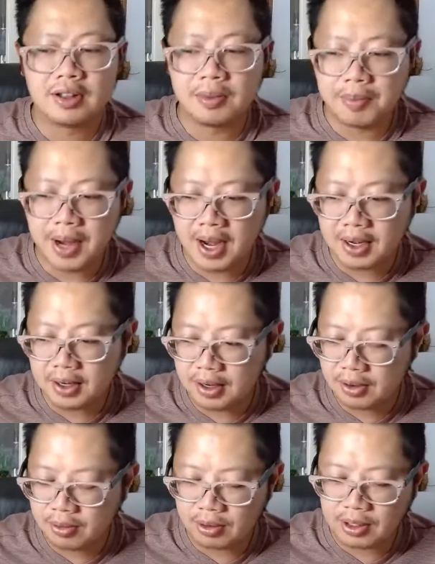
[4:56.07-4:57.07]
the Mac
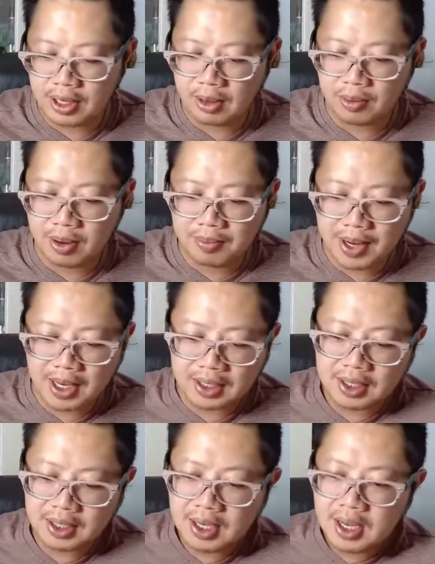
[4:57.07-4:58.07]
or the M1
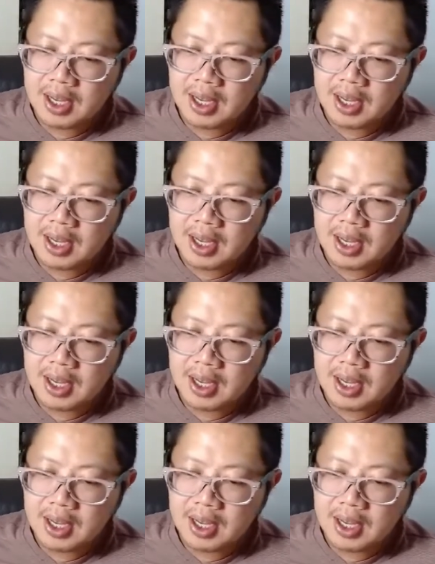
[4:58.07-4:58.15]
Mac